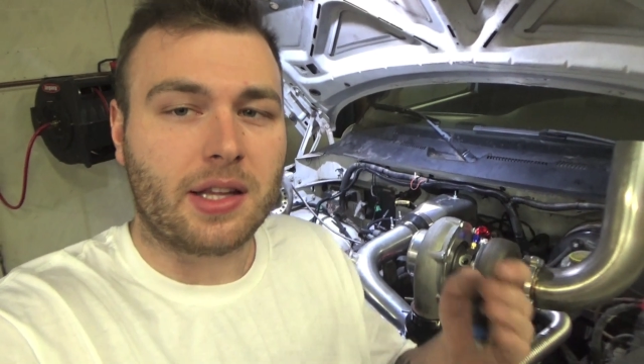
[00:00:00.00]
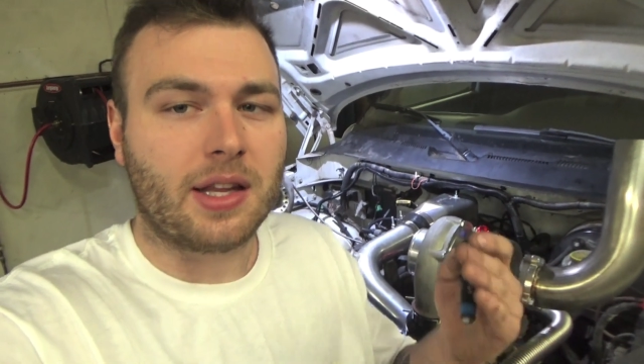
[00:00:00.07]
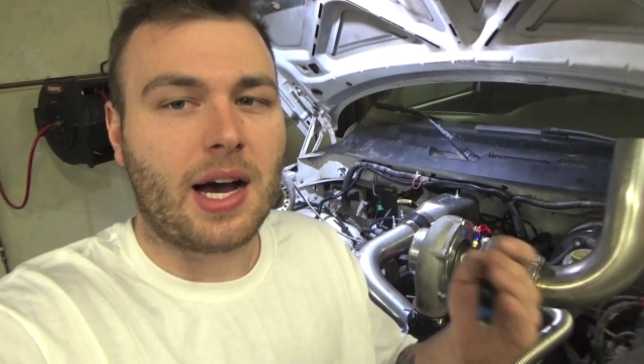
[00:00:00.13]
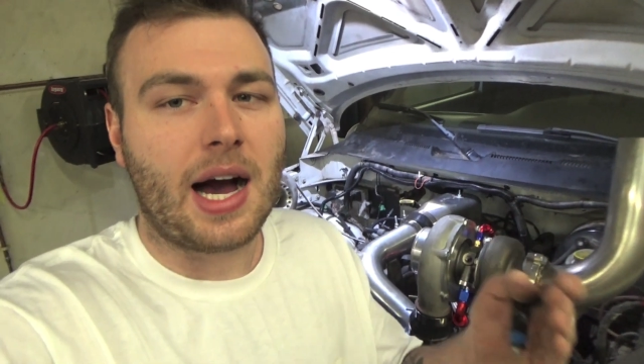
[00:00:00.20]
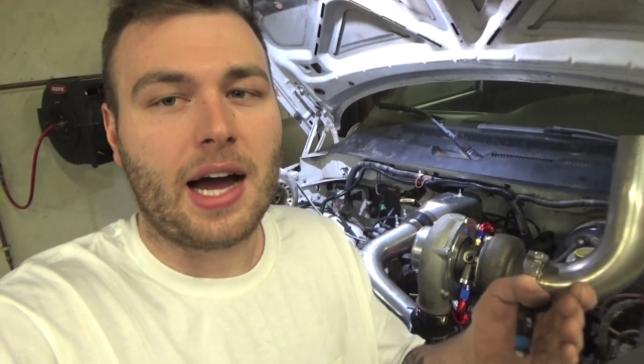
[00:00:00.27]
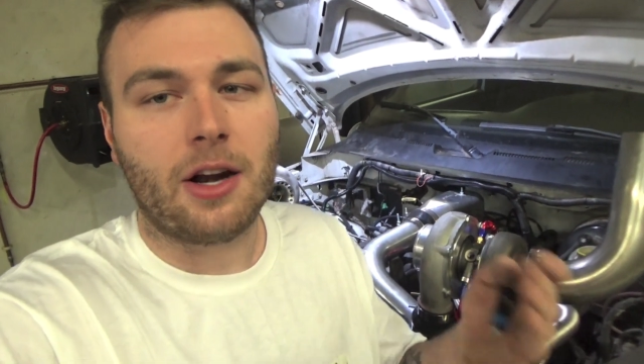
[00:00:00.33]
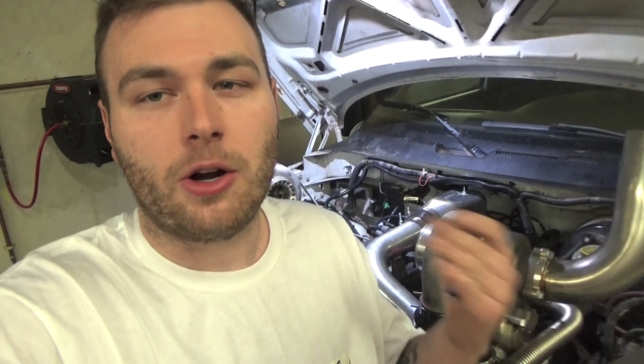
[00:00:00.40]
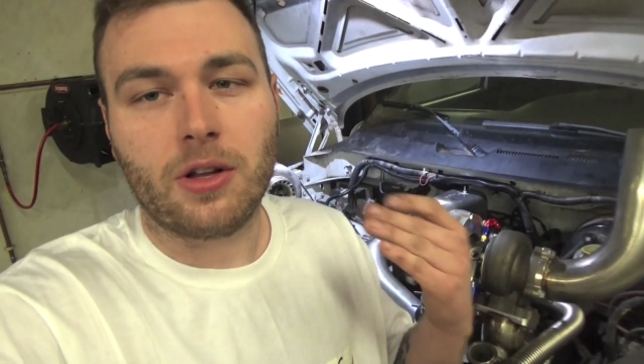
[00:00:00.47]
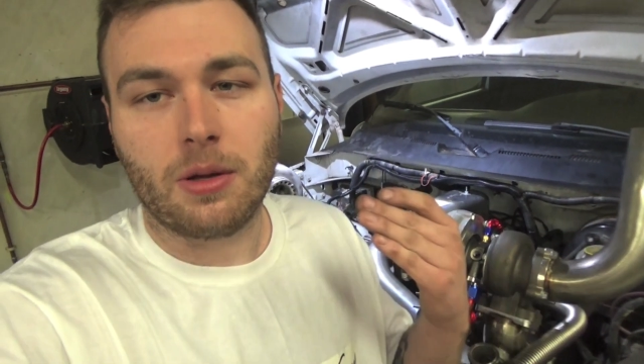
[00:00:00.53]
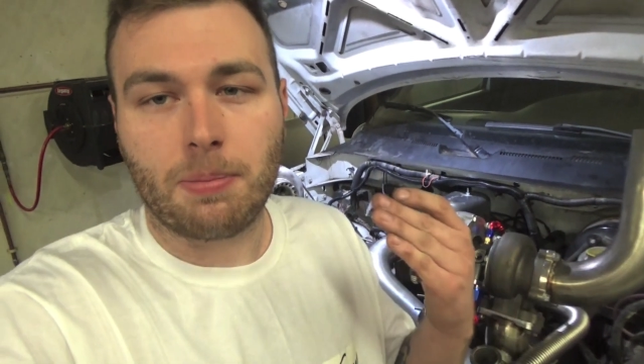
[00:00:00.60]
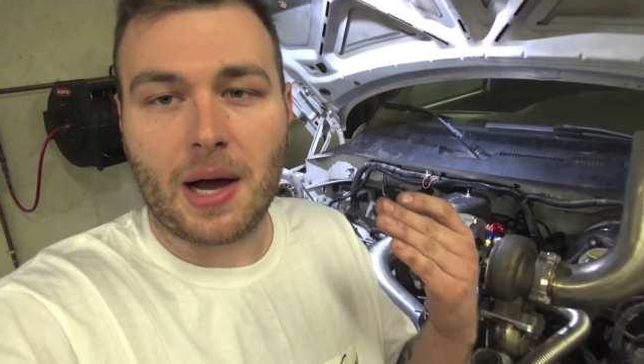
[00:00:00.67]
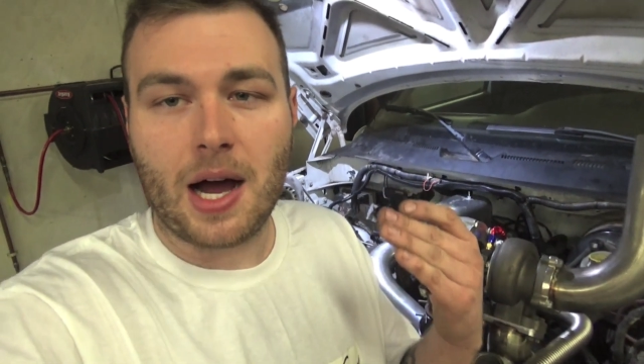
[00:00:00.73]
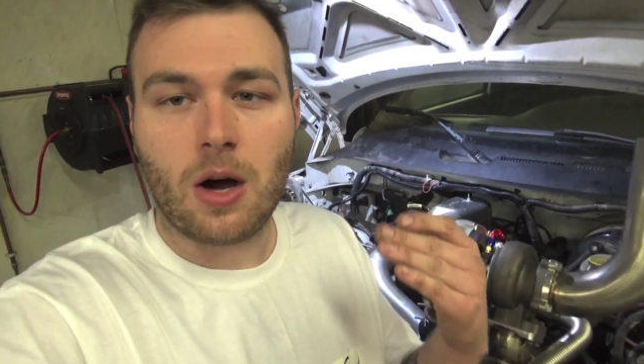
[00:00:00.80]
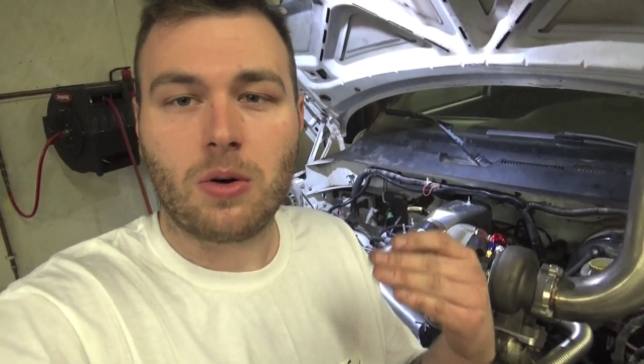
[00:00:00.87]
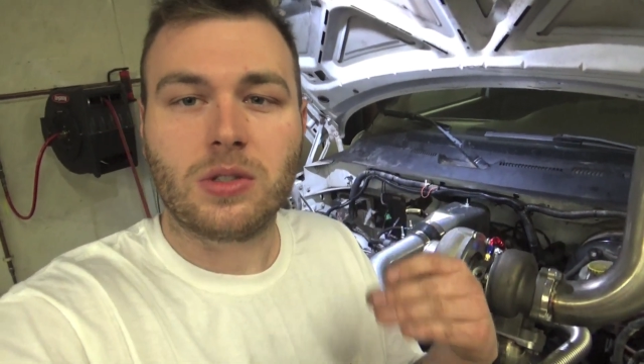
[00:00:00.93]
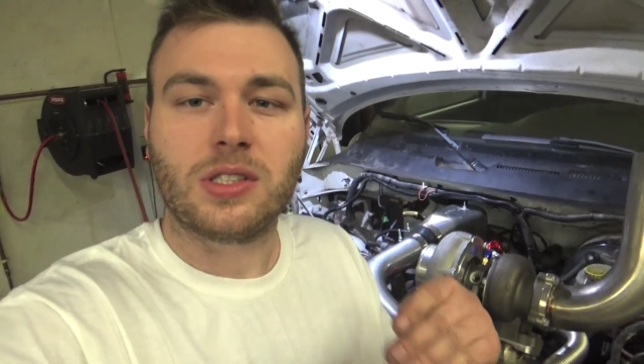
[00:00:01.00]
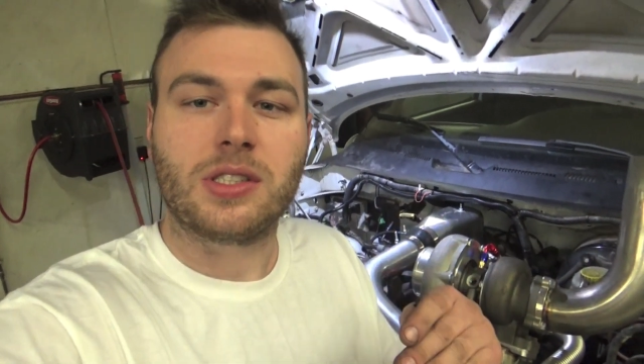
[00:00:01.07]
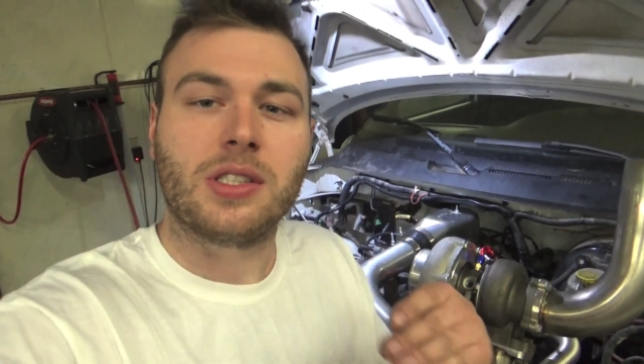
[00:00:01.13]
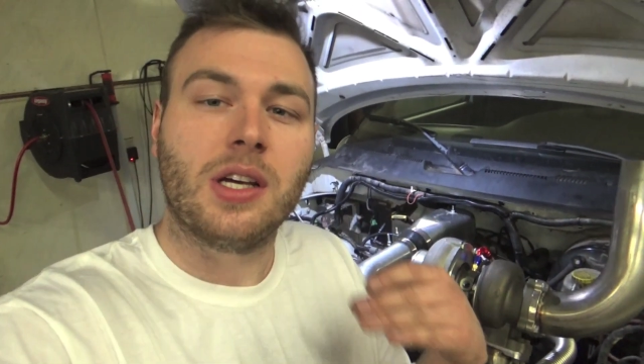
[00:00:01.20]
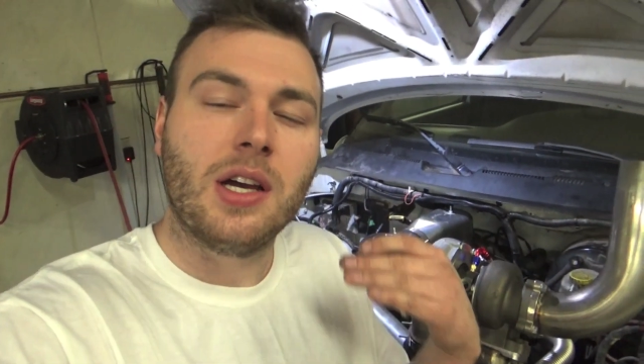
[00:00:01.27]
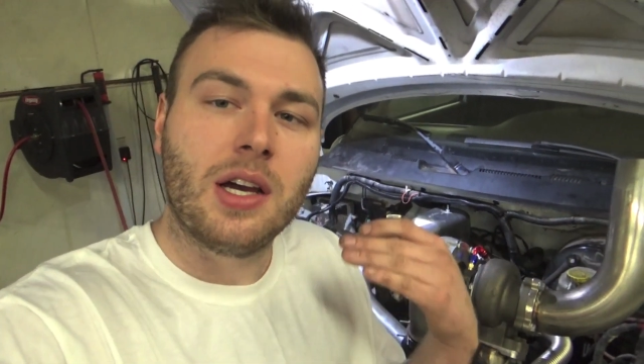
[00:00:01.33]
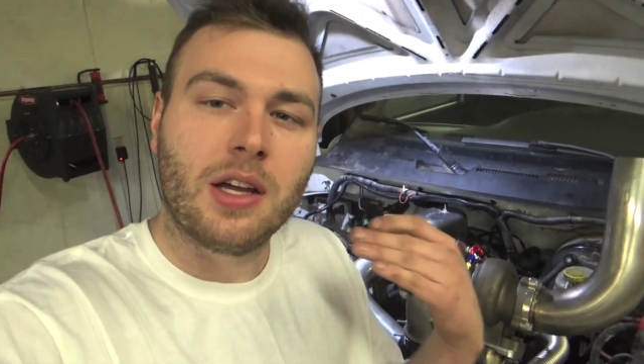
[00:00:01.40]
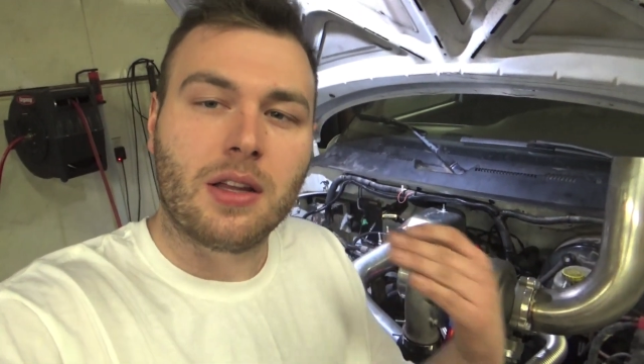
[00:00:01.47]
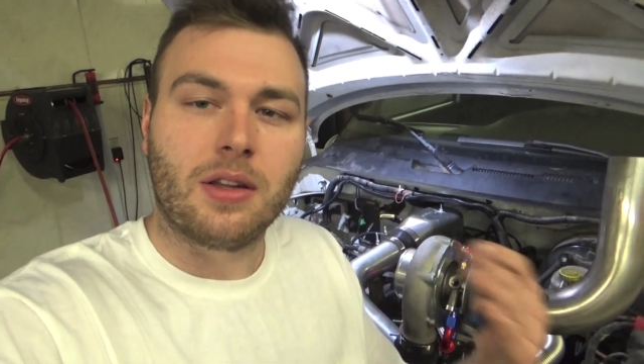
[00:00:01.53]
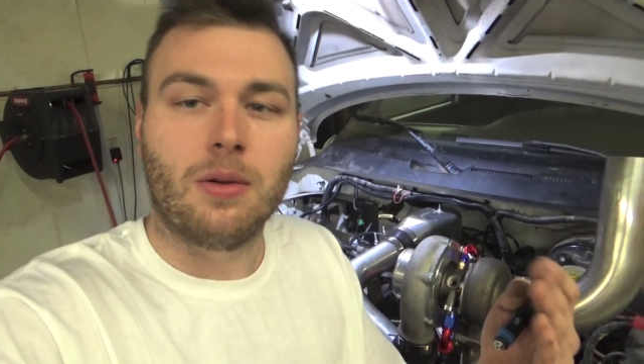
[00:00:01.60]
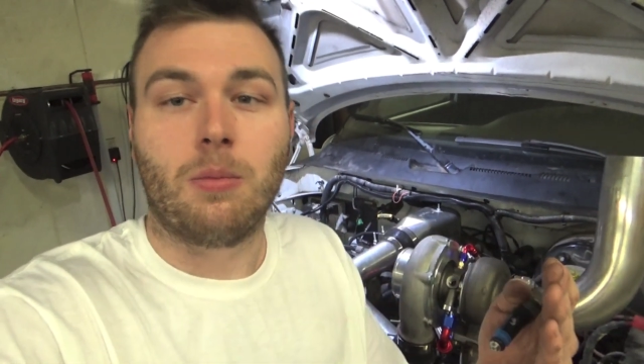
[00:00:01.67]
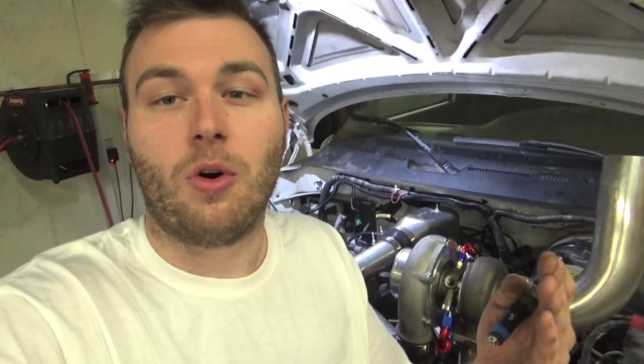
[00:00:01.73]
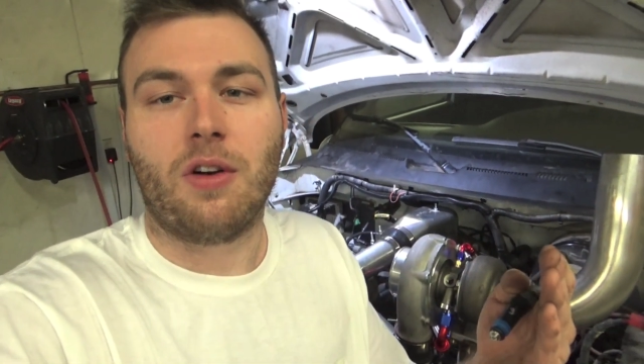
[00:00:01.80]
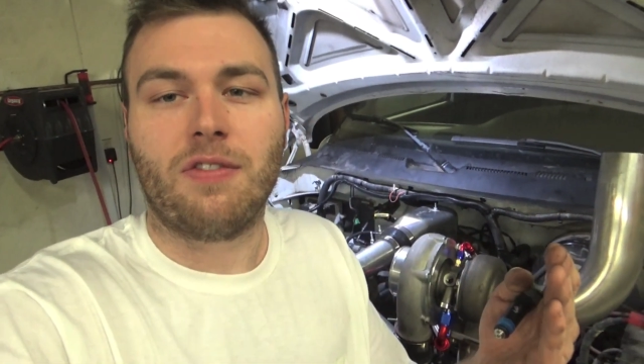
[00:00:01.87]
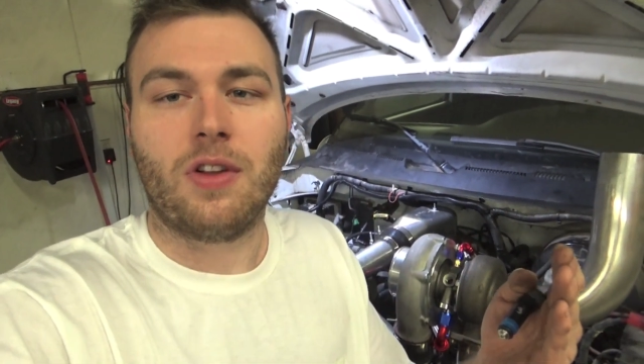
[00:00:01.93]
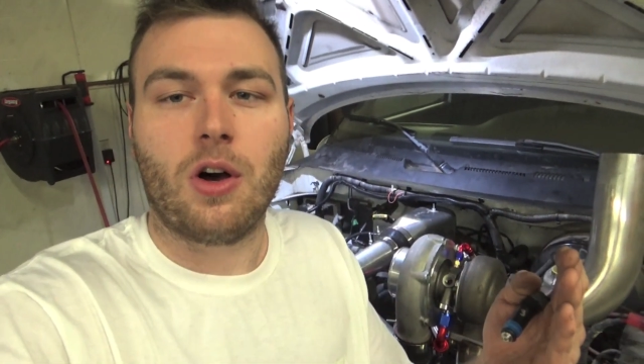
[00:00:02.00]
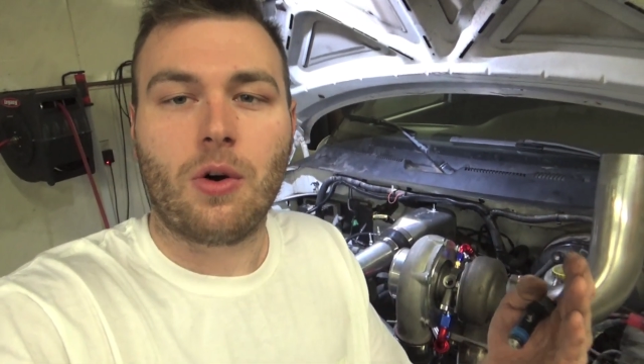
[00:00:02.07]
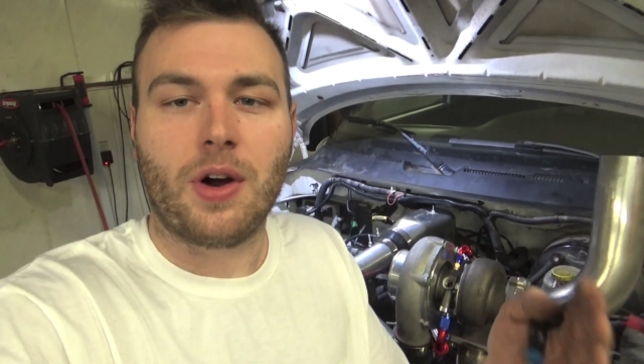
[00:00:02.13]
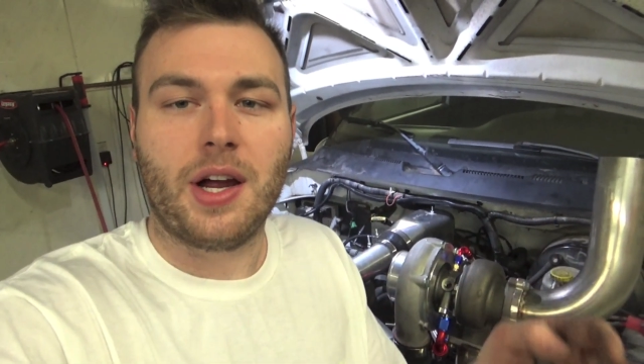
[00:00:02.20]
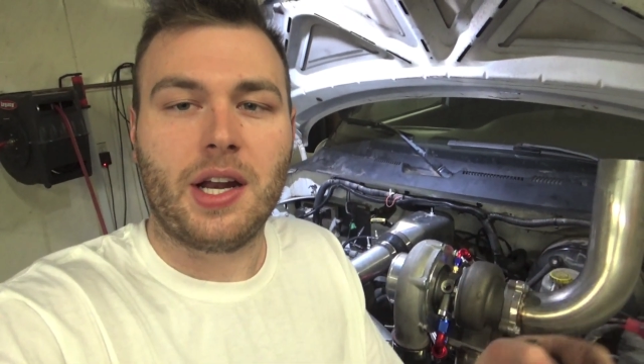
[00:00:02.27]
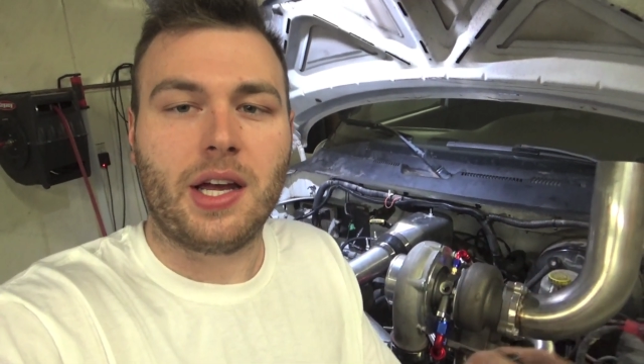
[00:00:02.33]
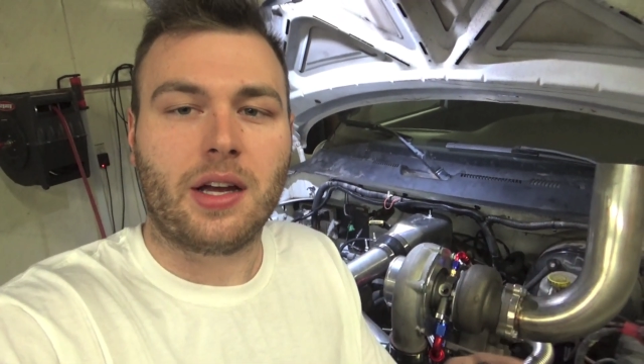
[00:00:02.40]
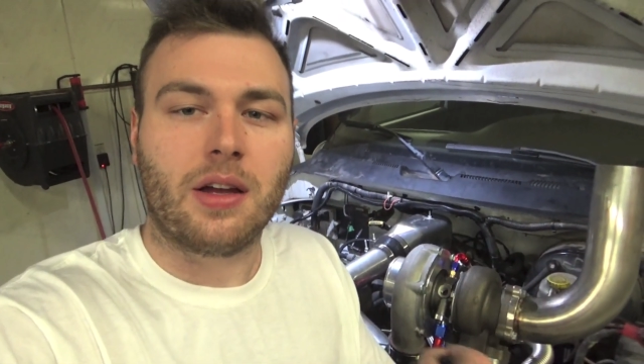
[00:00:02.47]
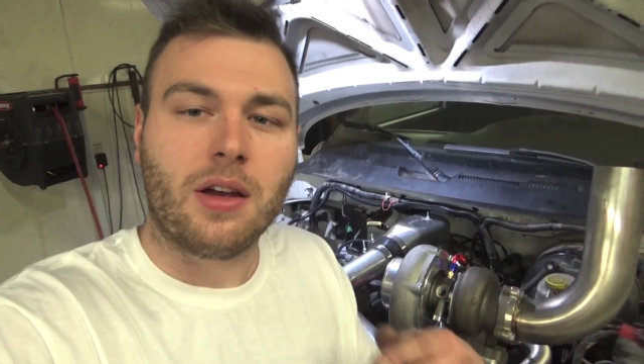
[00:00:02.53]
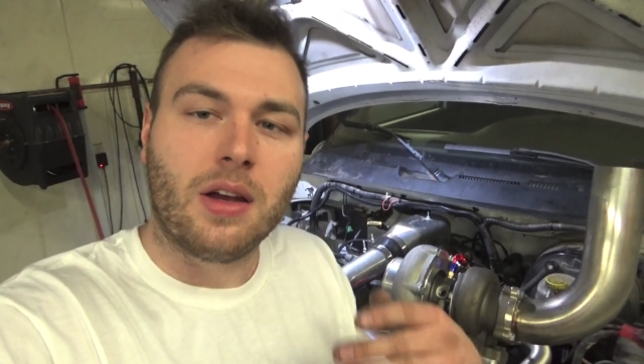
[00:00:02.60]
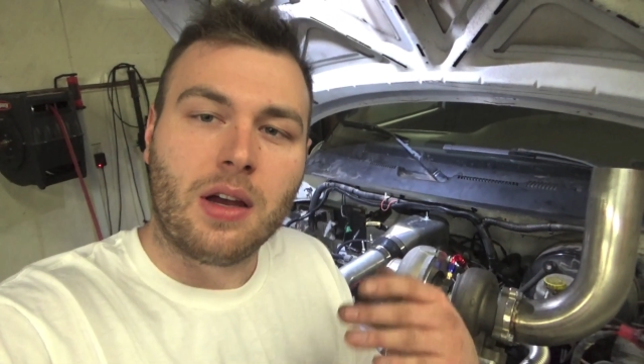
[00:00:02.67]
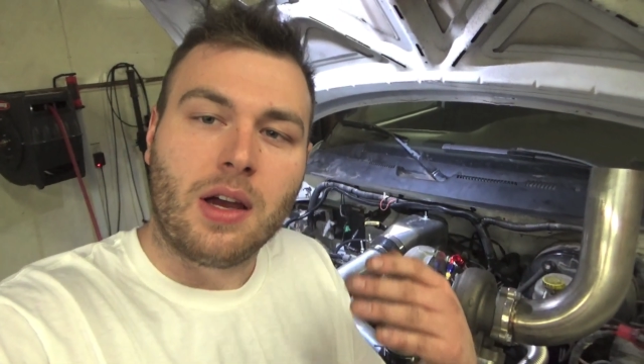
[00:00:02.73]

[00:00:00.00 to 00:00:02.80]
The higher the pounds, the more flow rating.